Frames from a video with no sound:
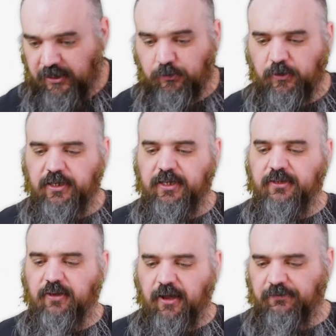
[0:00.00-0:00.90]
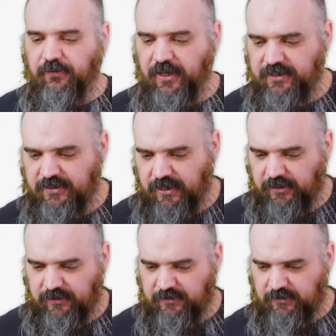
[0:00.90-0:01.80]
Next one is offline
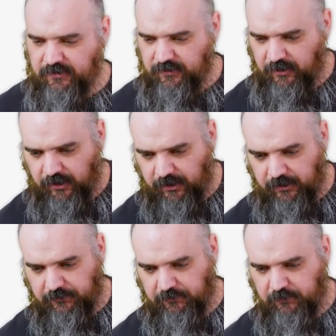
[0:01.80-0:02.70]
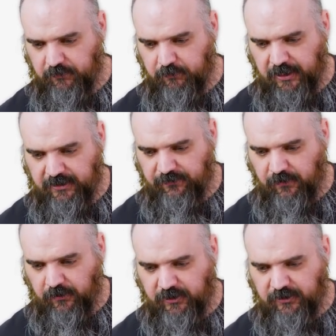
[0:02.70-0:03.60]
settings. Uh, by
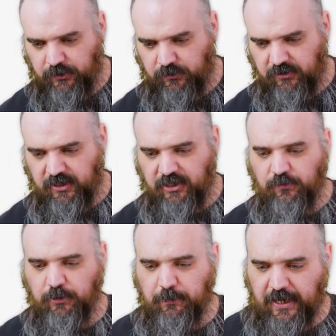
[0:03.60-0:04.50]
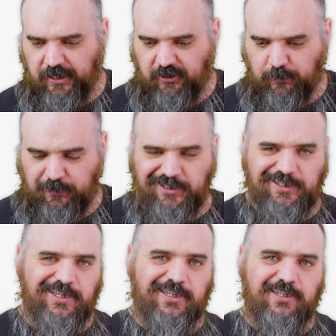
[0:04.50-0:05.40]
default, it's use the settings from the packages, but this
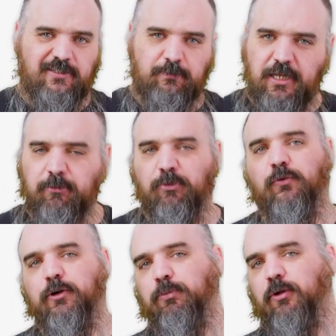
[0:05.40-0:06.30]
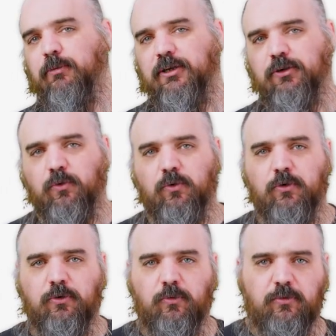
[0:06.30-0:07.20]
is ping before deployment,
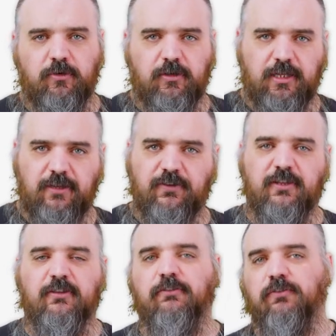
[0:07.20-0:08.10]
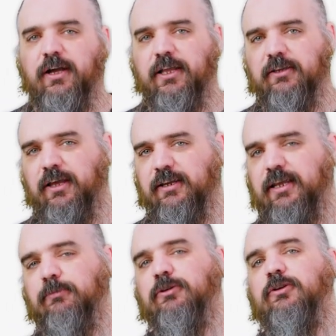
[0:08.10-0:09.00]
or if it is offline,
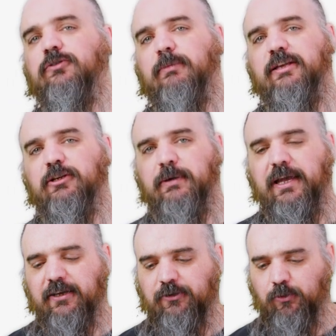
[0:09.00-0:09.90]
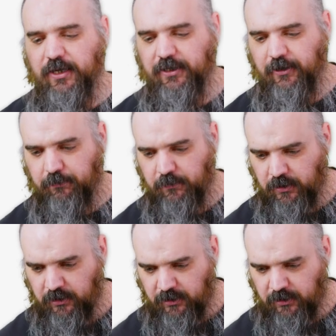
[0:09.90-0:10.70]
attempt to use the magic packet to wake it up.